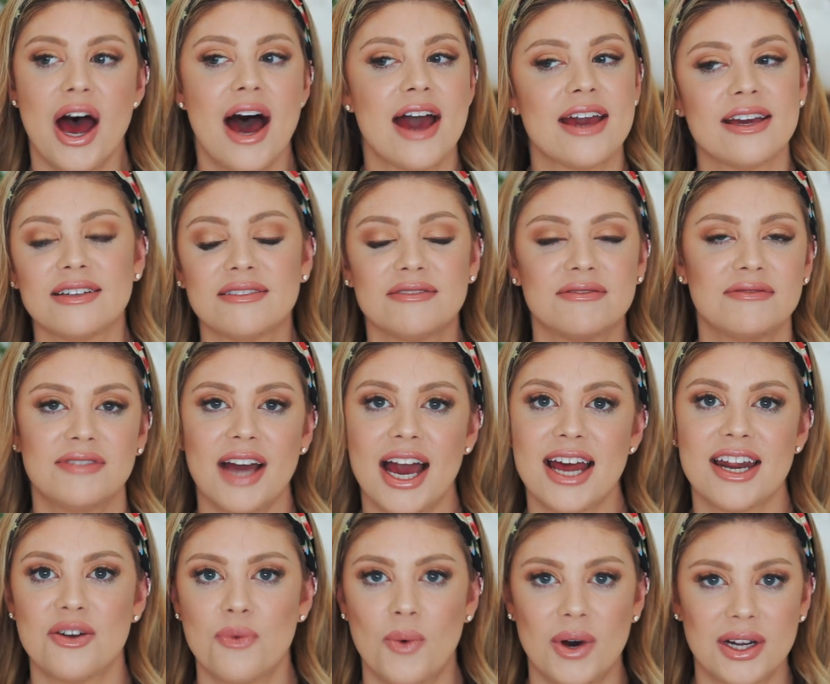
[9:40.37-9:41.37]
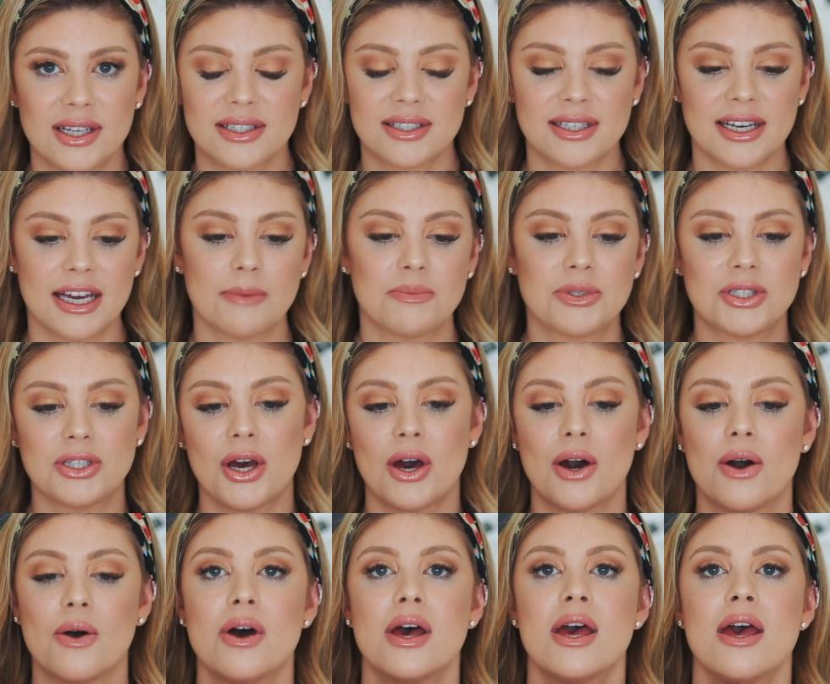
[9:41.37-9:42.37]
I I didn't want to sleep.
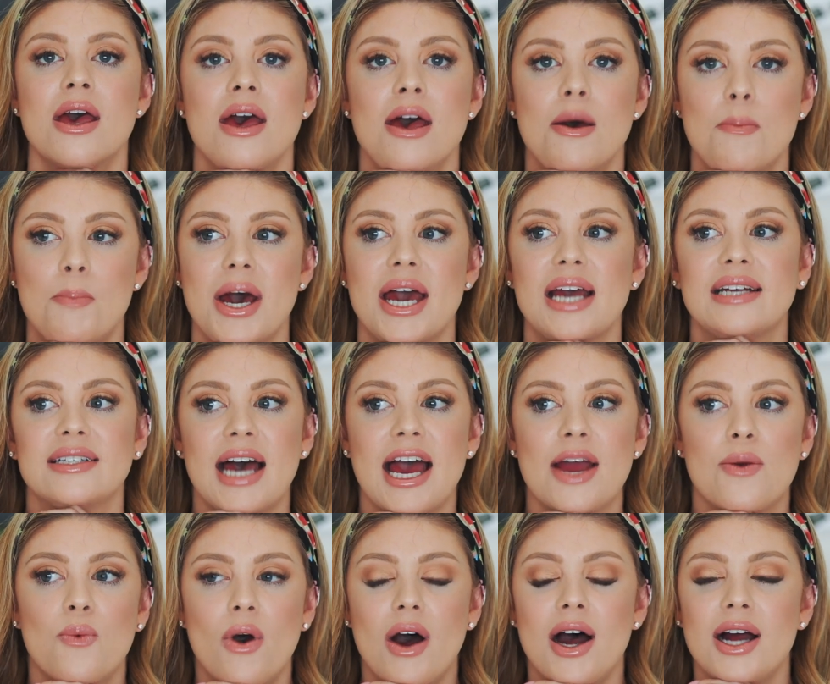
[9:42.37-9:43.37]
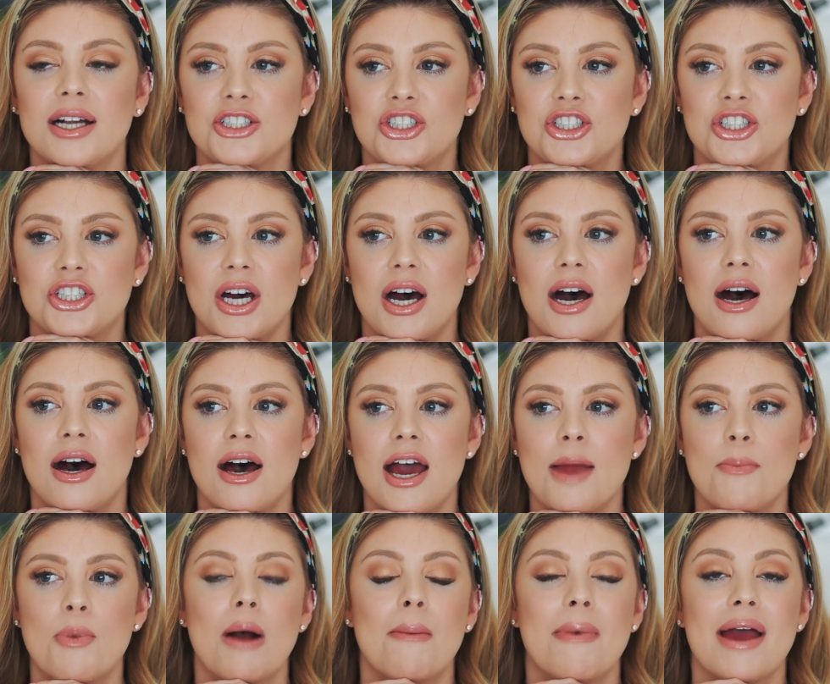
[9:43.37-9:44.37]
So, but I watched. Uh,
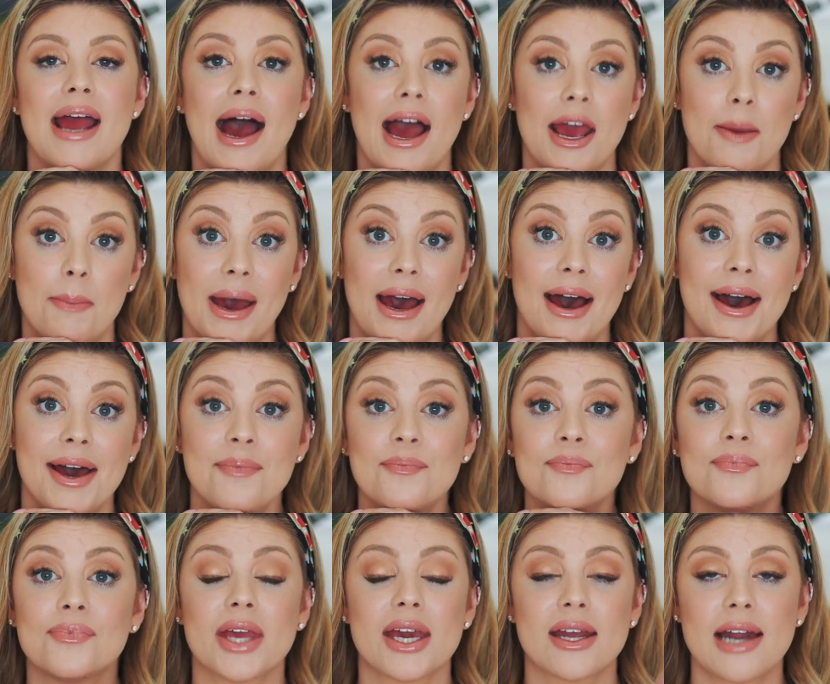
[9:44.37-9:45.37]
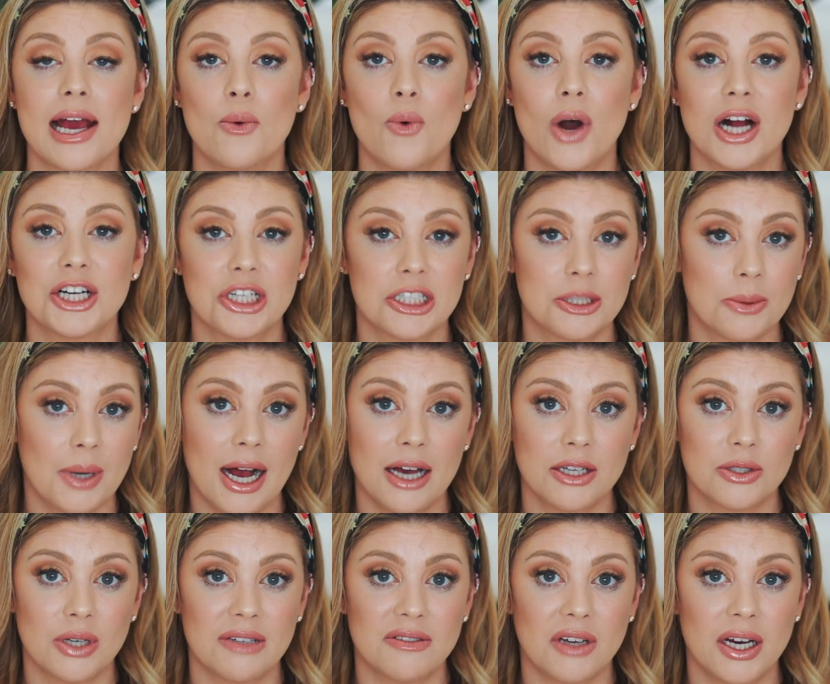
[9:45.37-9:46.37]
I brought my iPad and I watched Desperate
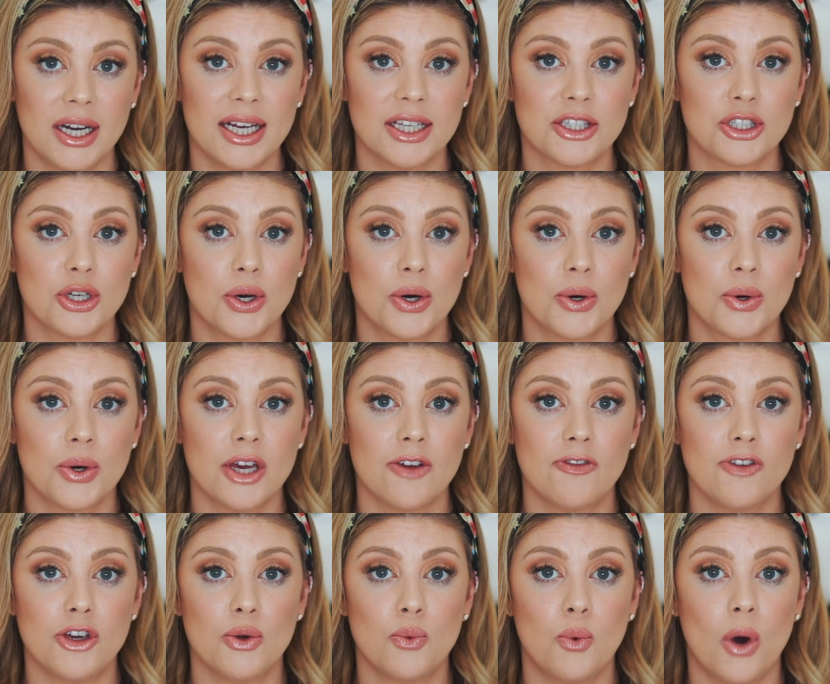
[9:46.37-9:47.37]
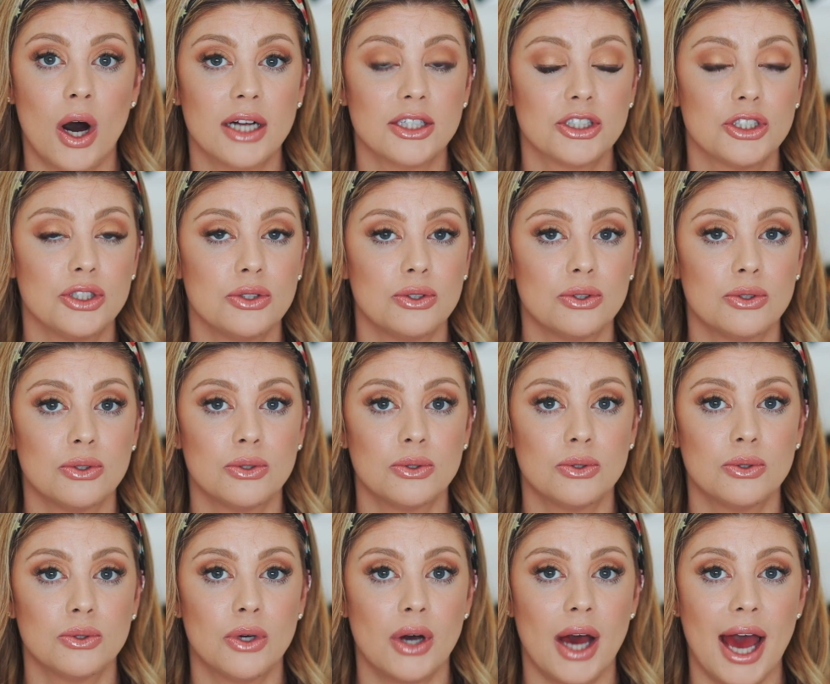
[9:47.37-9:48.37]
Housewives on it. So if you want
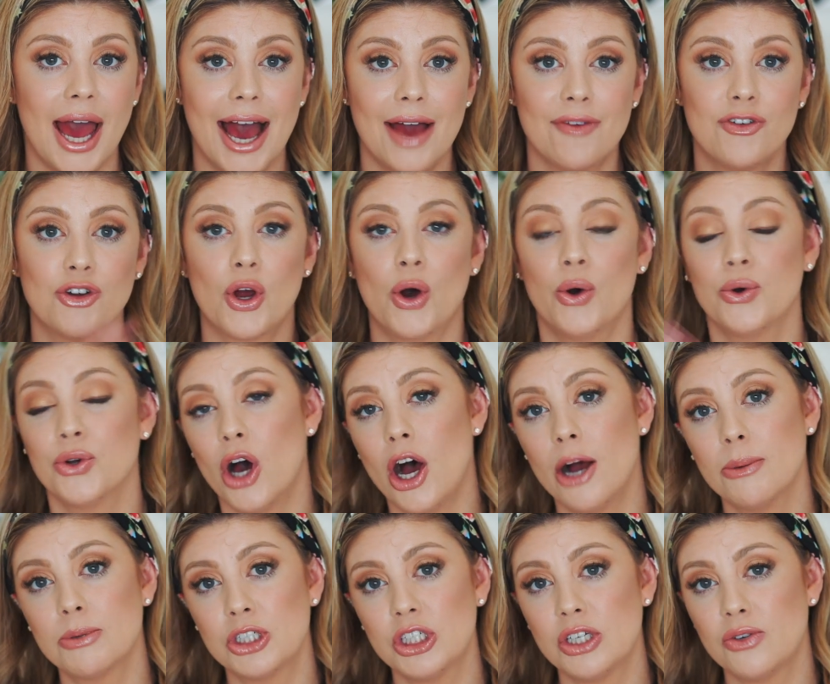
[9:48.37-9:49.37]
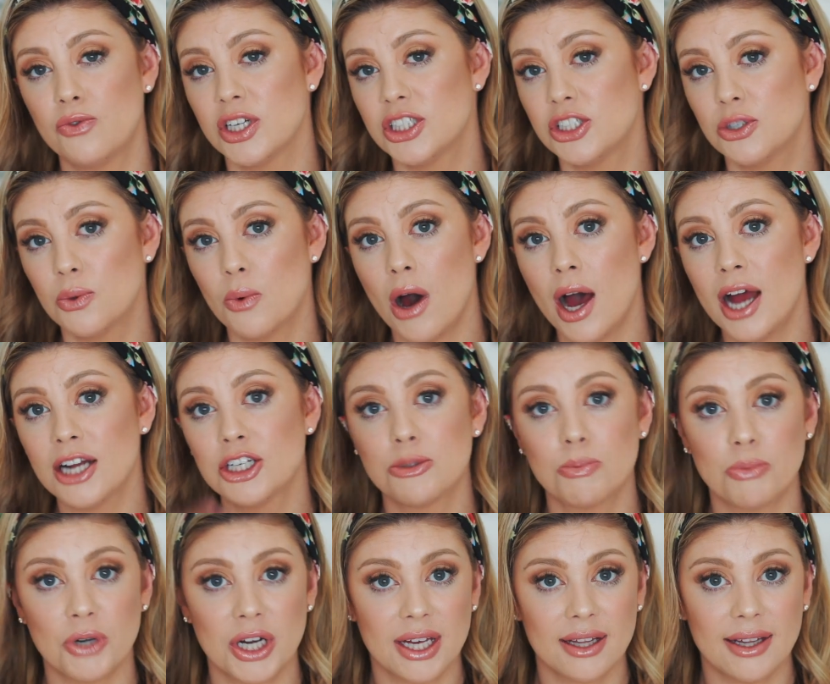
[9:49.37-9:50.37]
to have your own option of what to
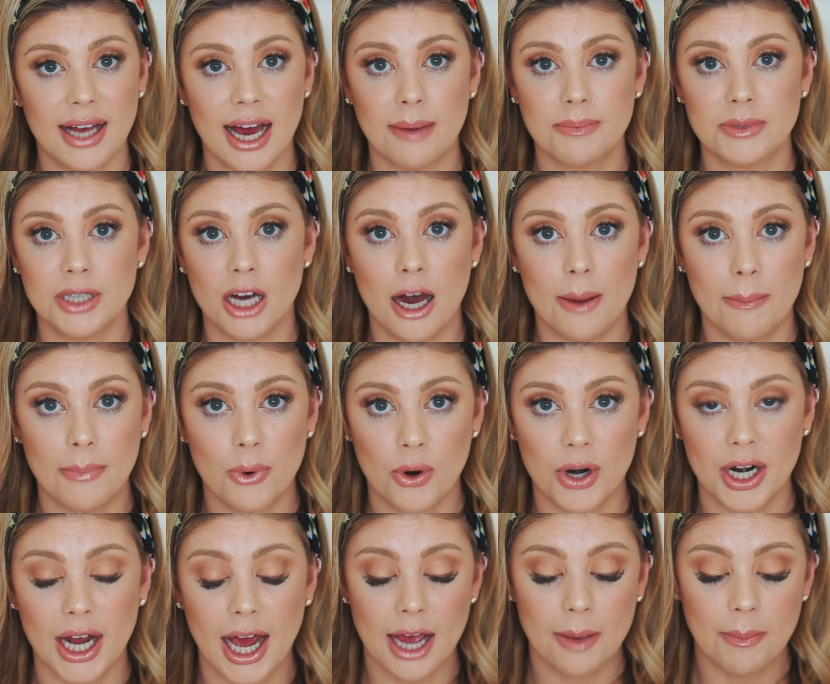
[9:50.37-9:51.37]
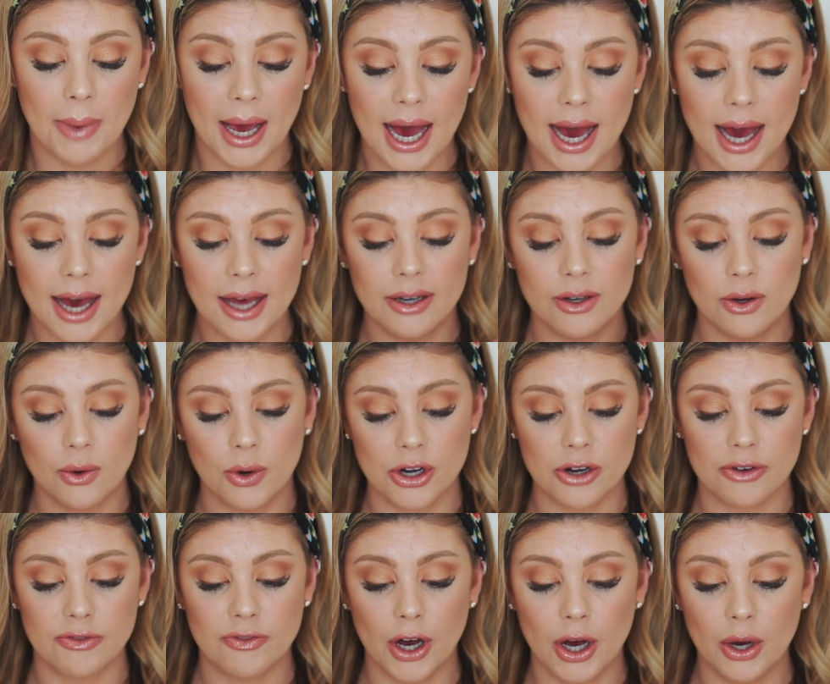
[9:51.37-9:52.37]
watch, bring a laptop or an iPad or
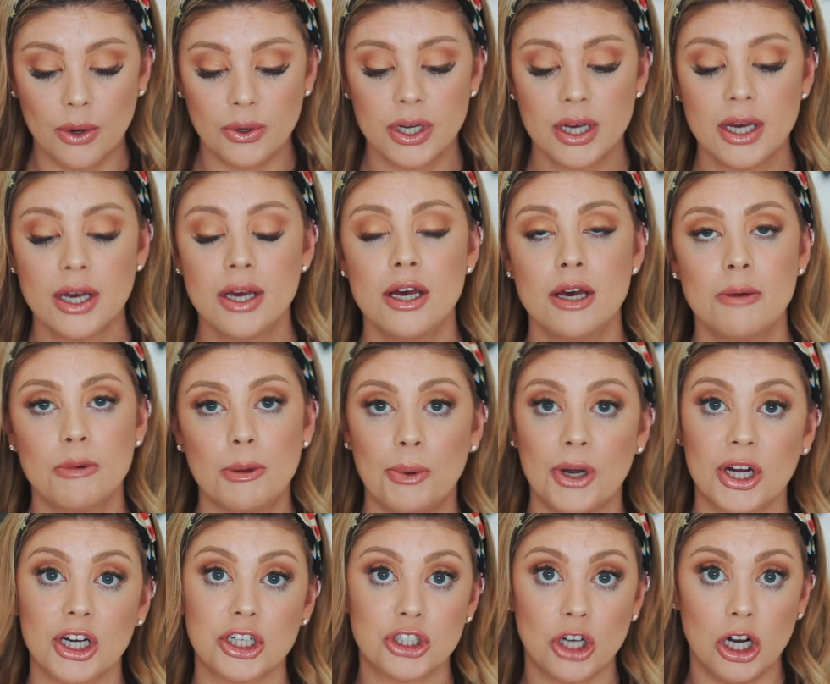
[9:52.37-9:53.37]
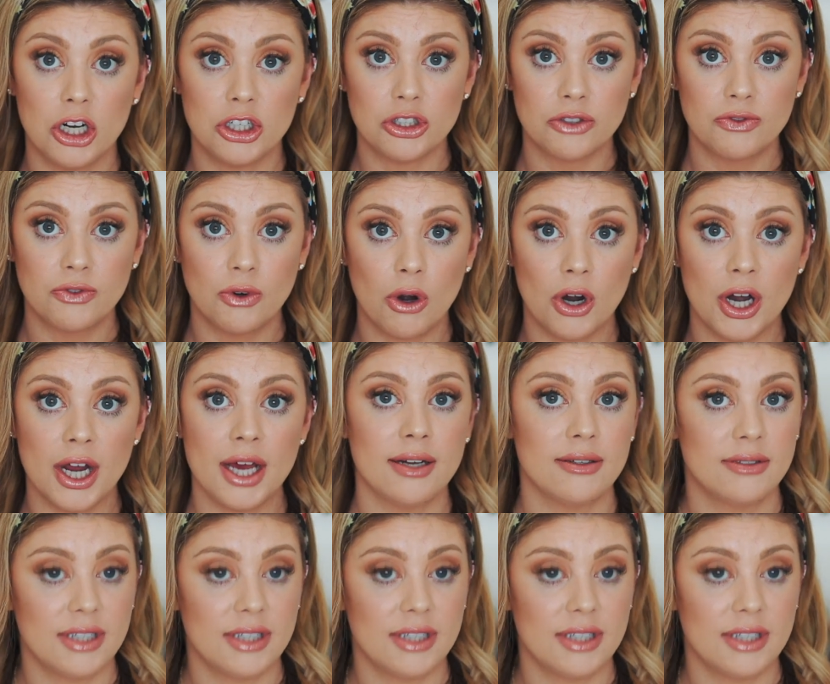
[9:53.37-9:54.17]
your phone but bring a charger for it.